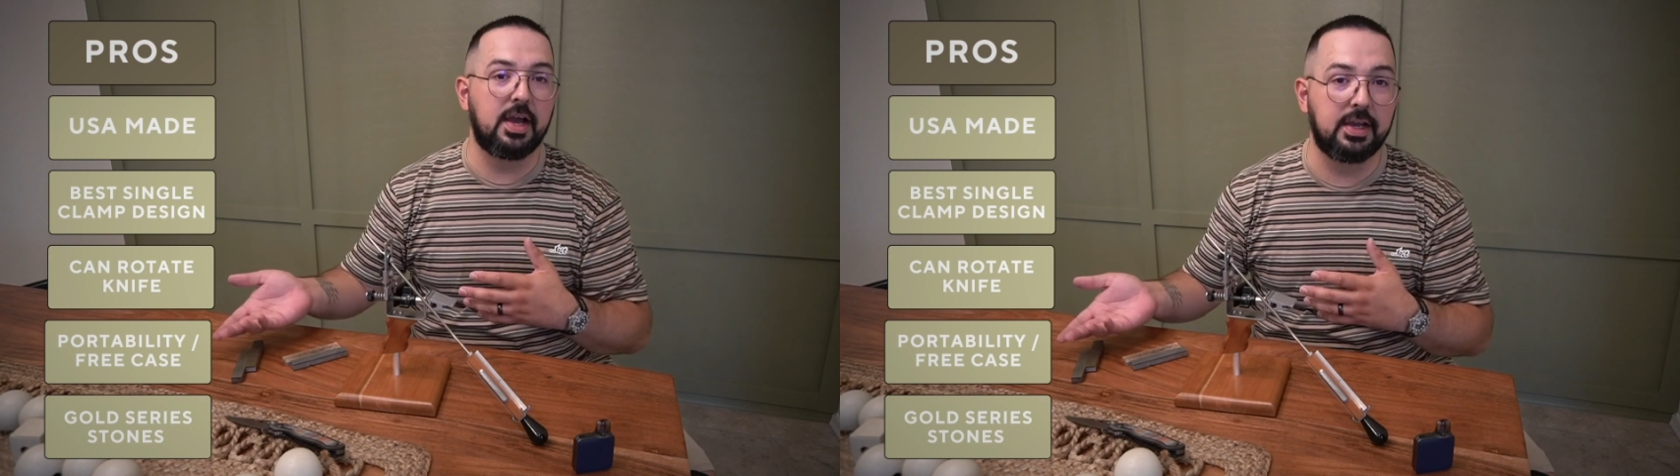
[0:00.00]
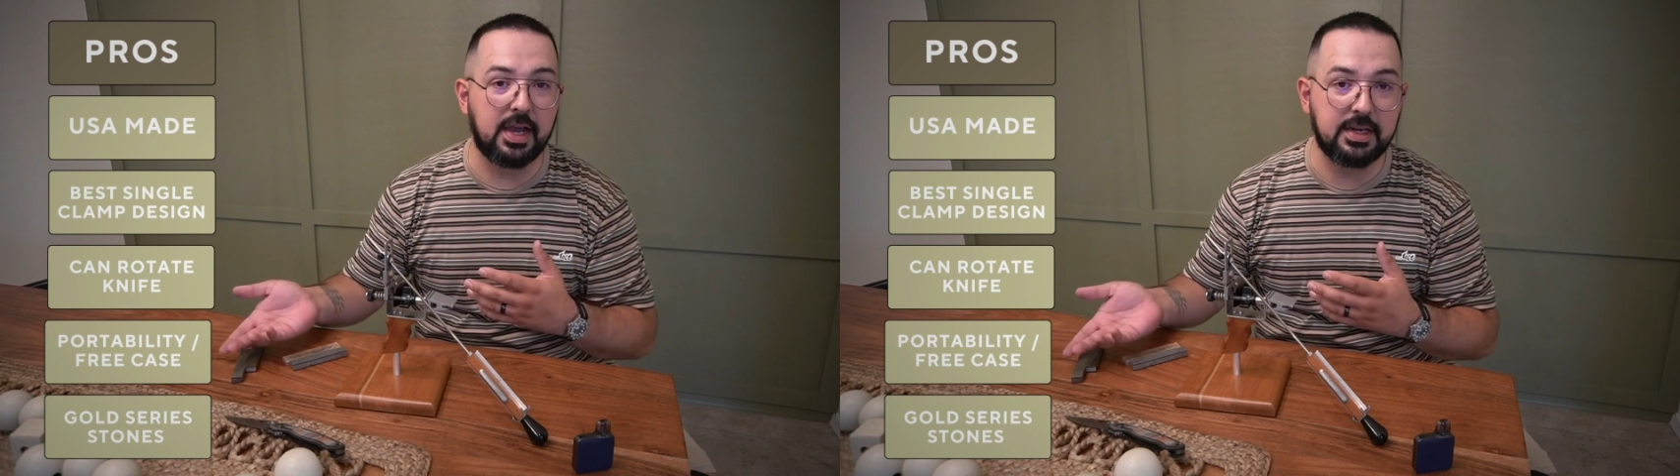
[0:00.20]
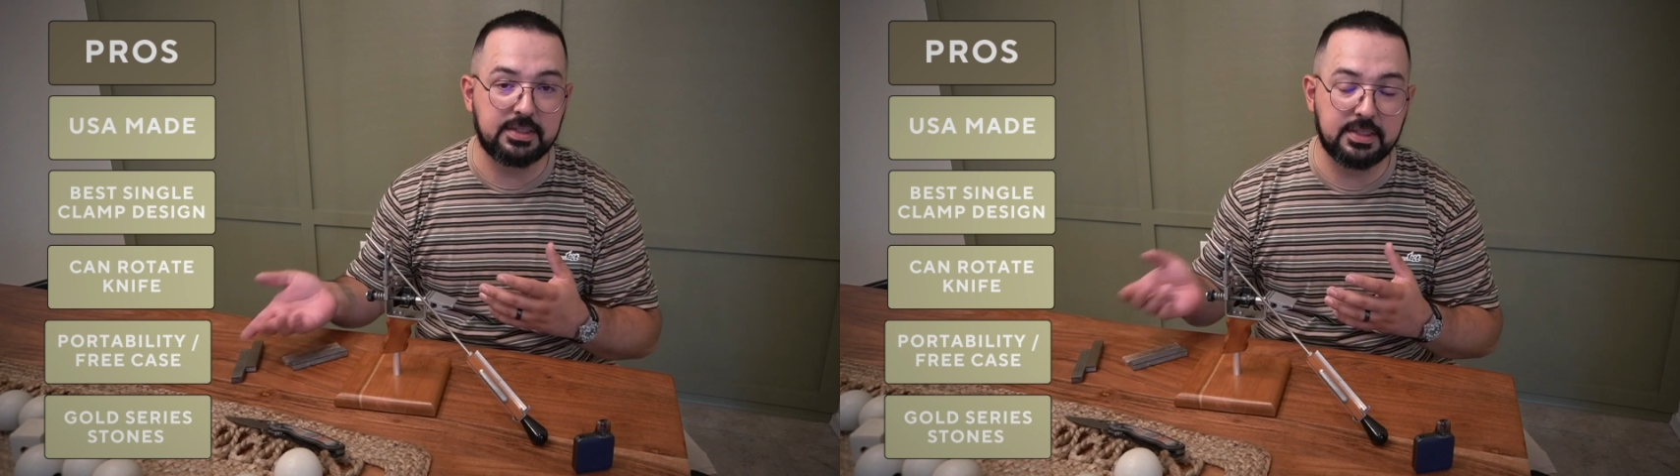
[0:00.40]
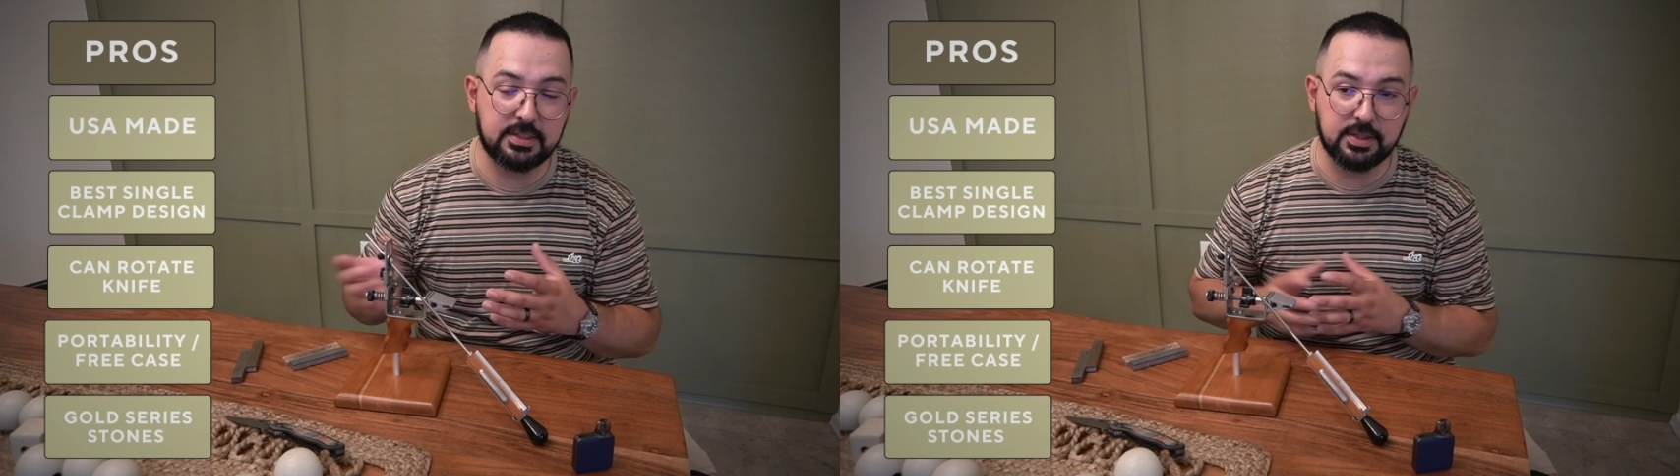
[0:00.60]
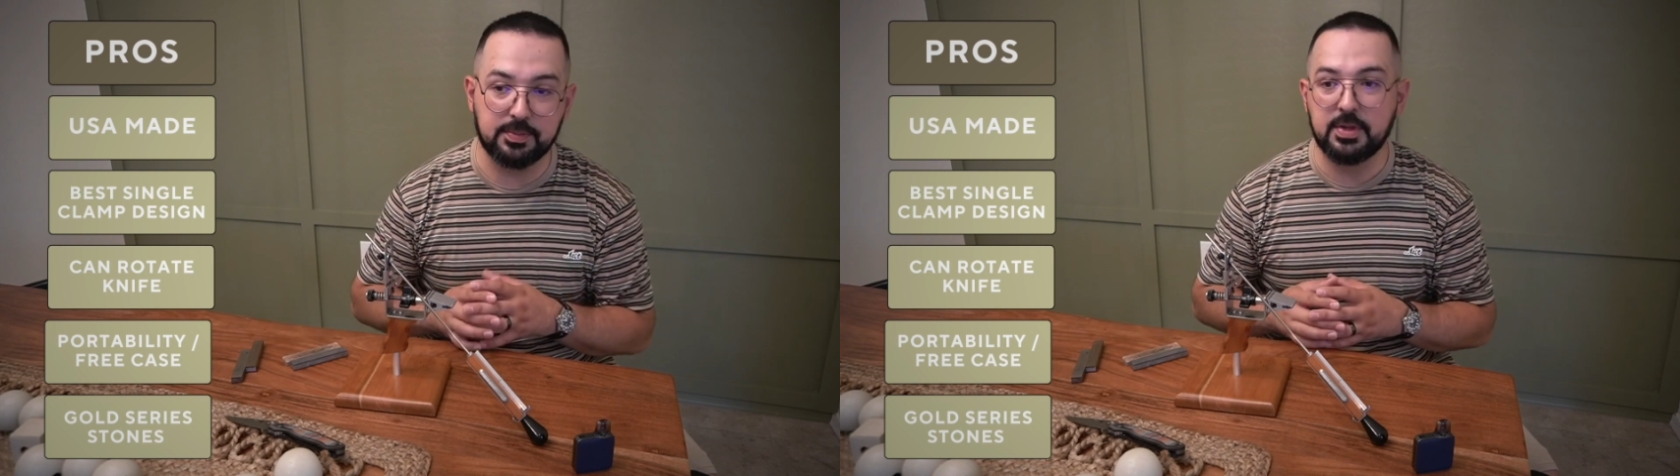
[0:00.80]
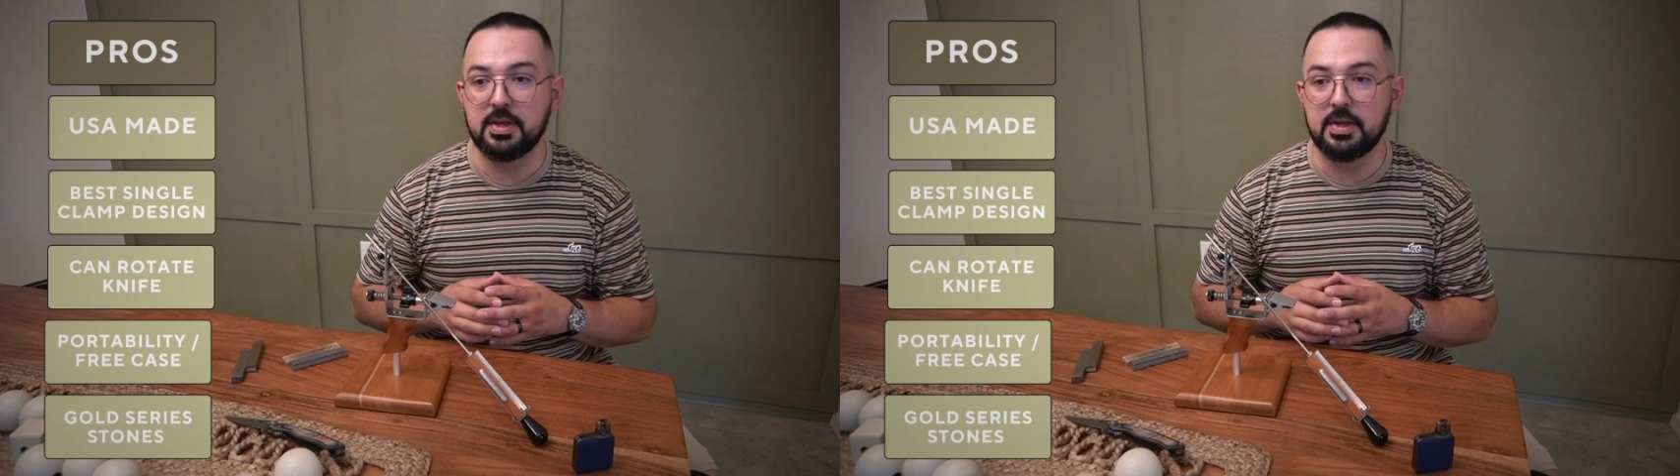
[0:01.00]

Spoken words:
a guided system.